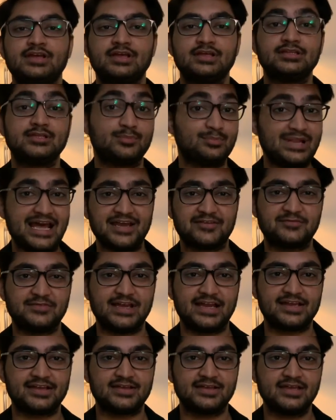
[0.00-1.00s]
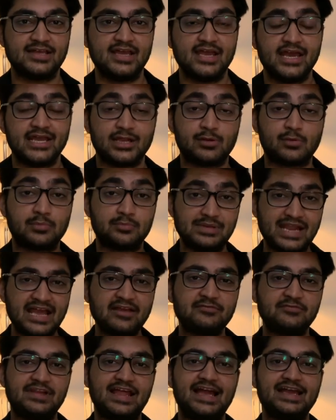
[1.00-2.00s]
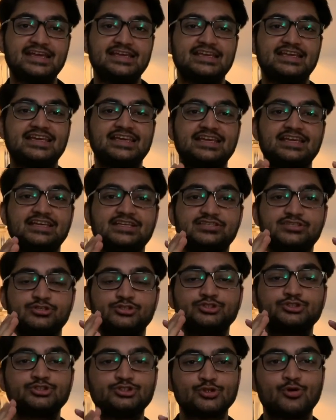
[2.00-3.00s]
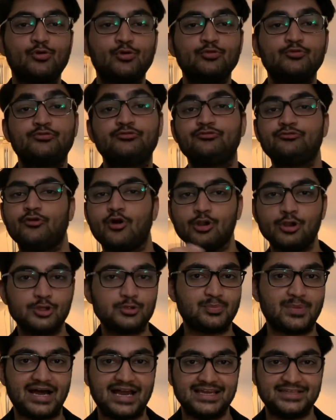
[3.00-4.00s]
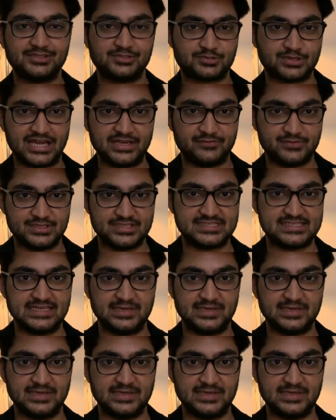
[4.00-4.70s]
The black flag. Now, a black flag is shown followed by the driver's